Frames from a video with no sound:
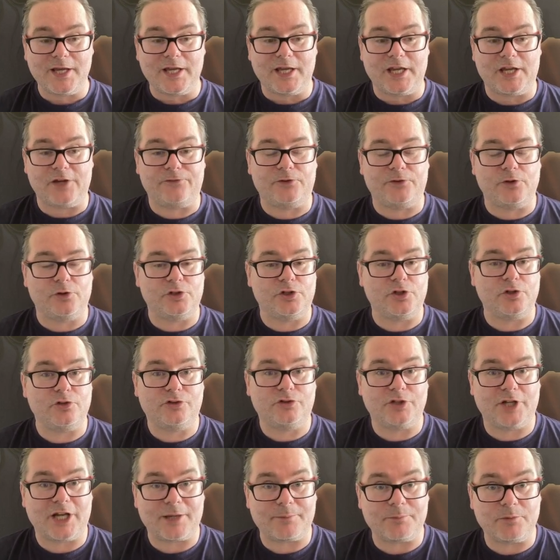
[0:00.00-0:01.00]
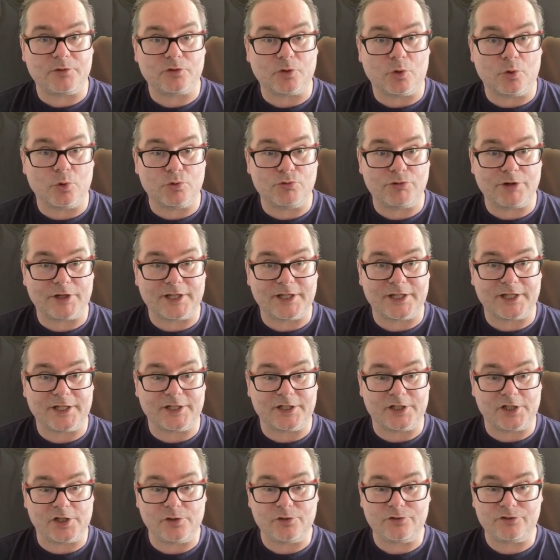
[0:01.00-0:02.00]
If your username is already in
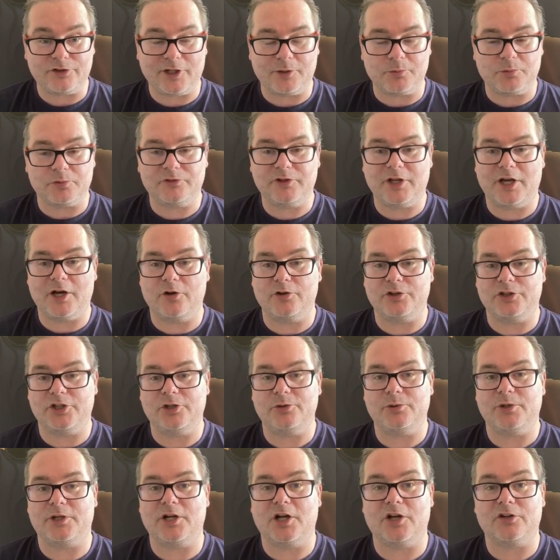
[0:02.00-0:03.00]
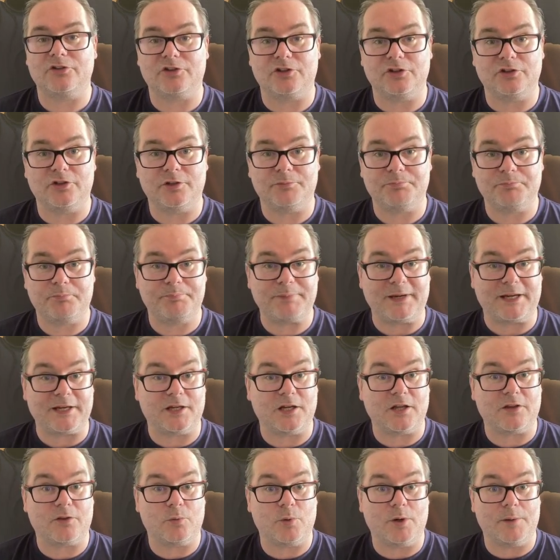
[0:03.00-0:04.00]
use, it will tell you and ask you to pick
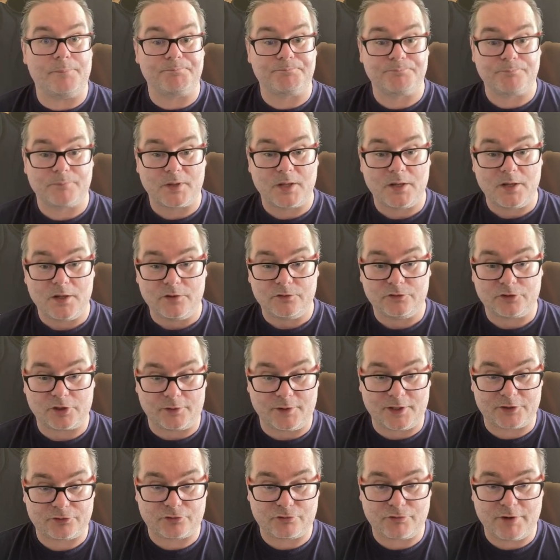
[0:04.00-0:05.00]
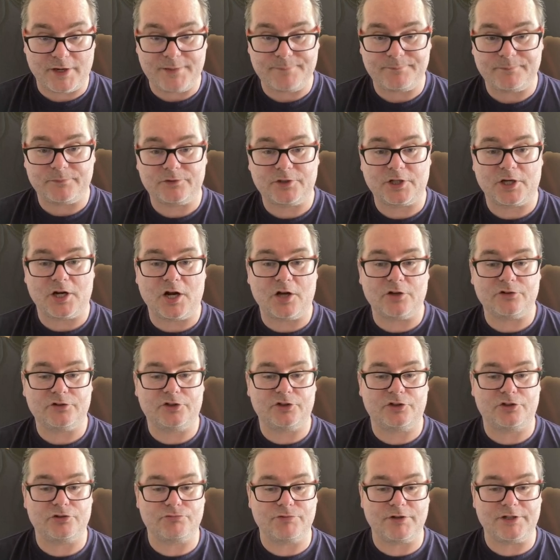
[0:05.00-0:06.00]
another one. So that's great. It's going to ask
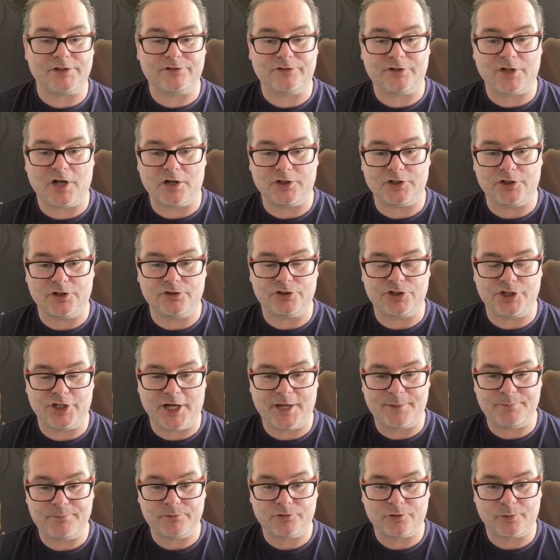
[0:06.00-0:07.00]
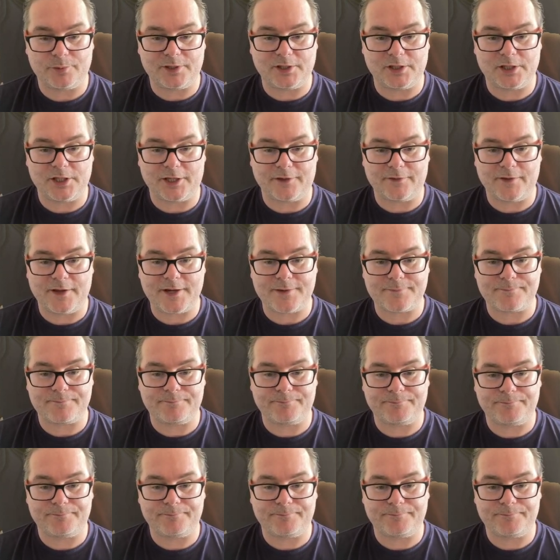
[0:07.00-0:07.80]
you to restart UGM, so we can click that.